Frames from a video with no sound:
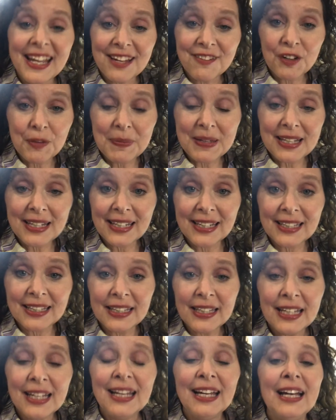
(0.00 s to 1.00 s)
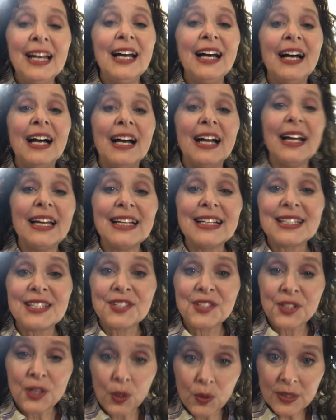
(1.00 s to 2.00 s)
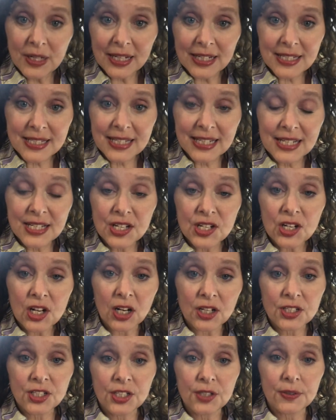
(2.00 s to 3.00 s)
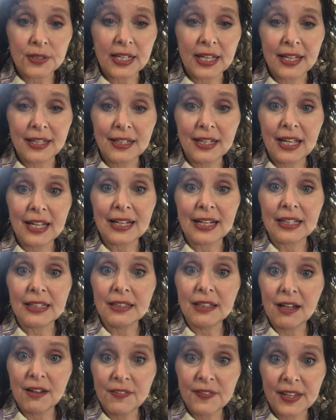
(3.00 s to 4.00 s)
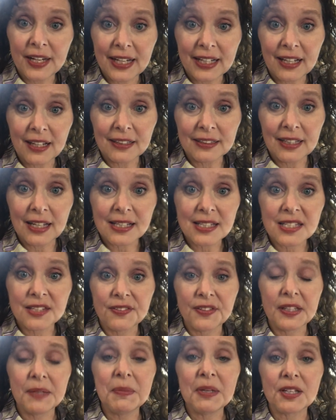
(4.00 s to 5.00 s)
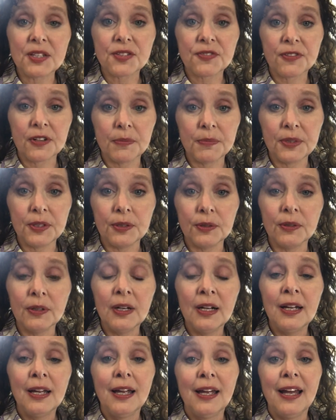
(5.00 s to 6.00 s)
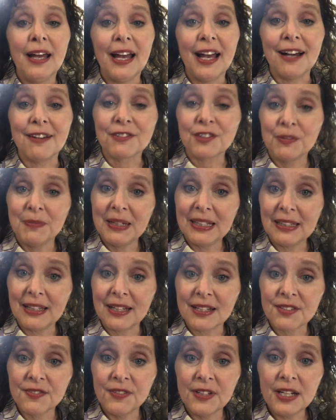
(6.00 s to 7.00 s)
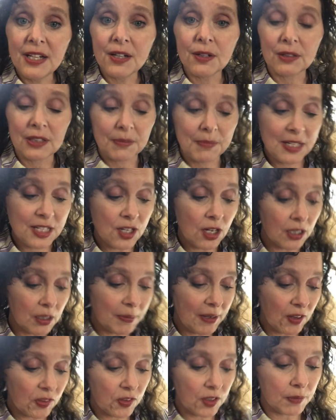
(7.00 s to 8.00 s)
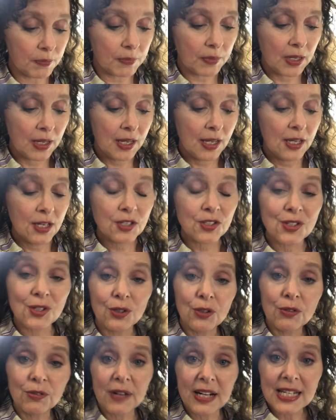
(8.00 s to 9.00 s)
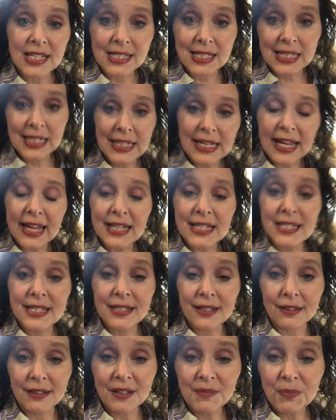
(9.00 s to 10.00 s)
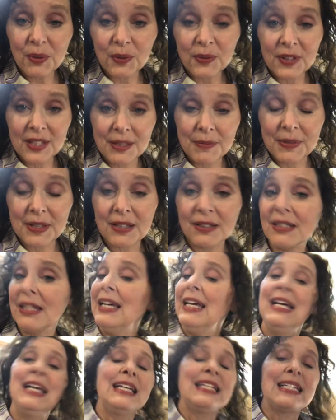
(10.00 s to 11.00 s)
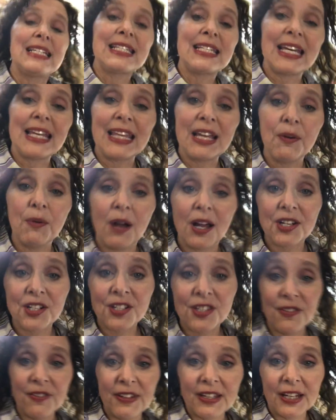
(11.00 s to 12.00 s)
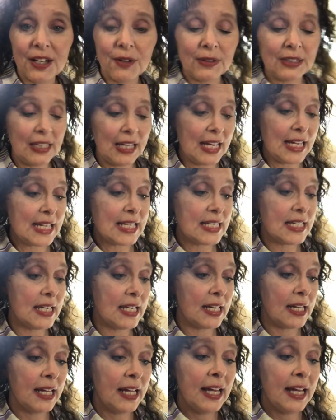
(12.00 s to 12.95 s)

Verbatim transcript: everybody. It's so nice to get to talk to you again, and I love that I got lots of emails from you after my last video. Let me talk about them. So Grayson and Dylan both emailed to say they watched the video and liked it,